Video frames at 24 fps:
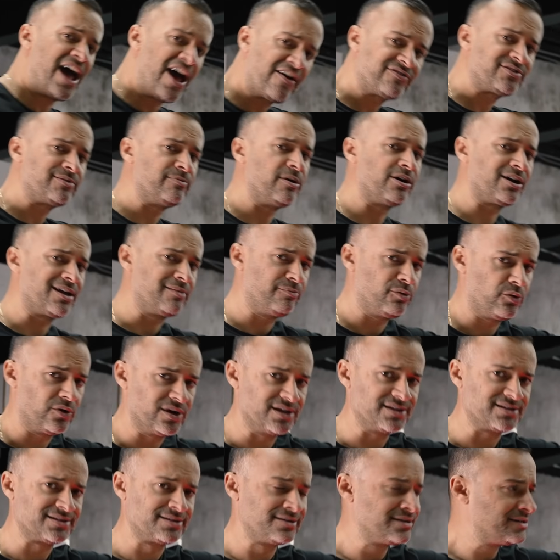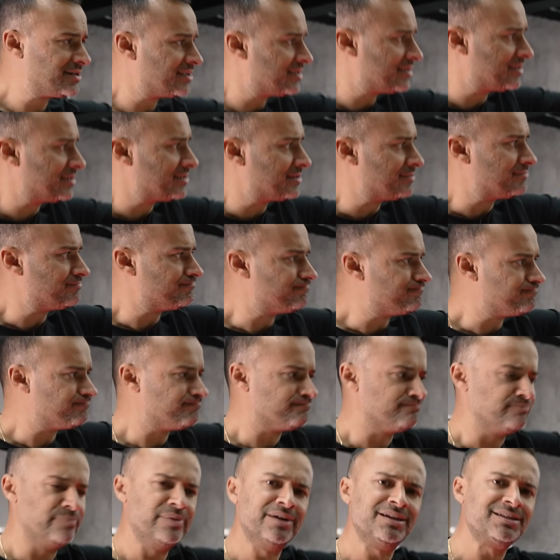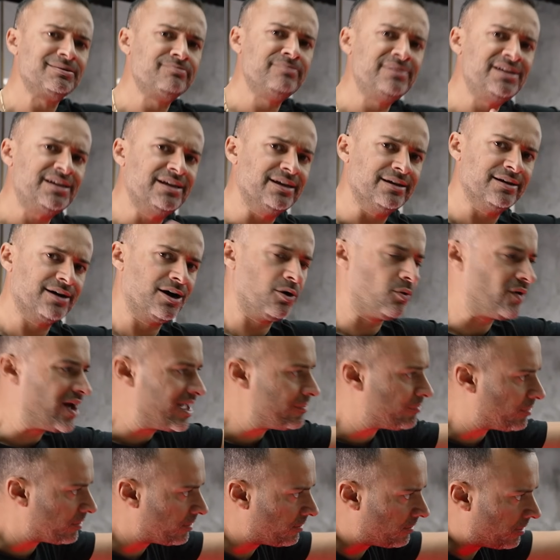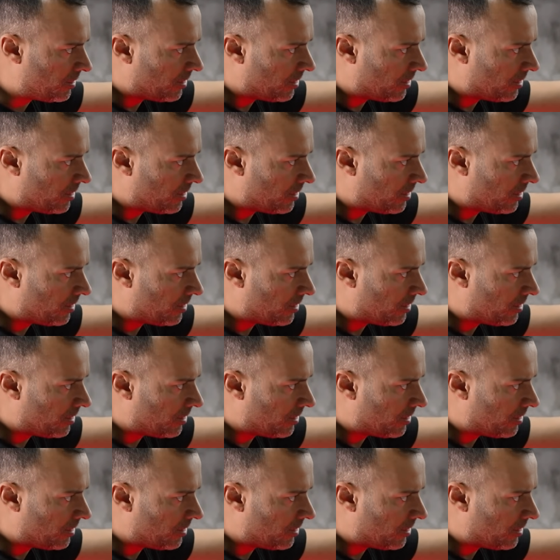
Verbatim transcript: aftermarket boys, build me a wiper